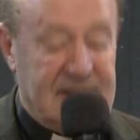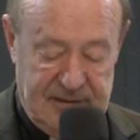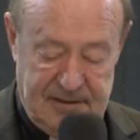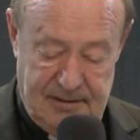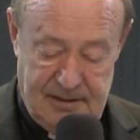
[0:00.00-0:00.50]

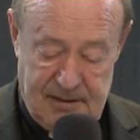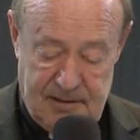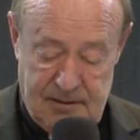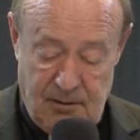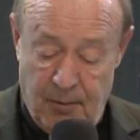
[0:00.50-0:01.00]

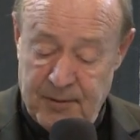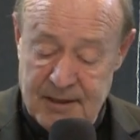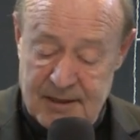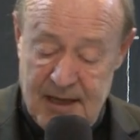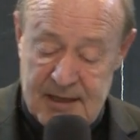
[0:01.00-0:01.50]
as
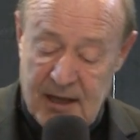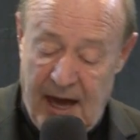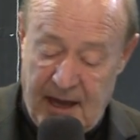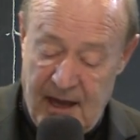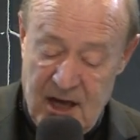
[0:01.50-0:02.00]
Hopkins says,
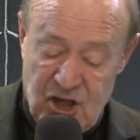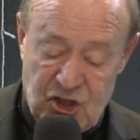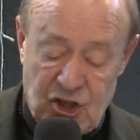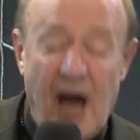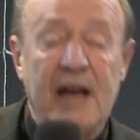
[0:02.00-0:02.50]
like
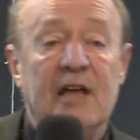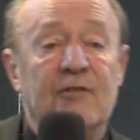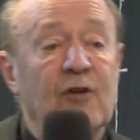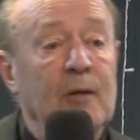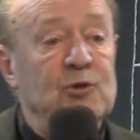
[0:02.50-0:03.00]
shining
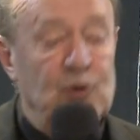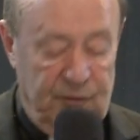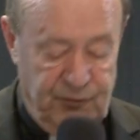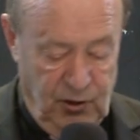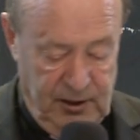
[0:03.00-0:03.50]
from
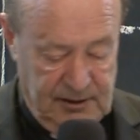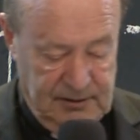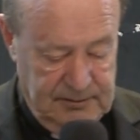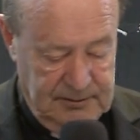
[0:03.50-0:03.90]
shook foil.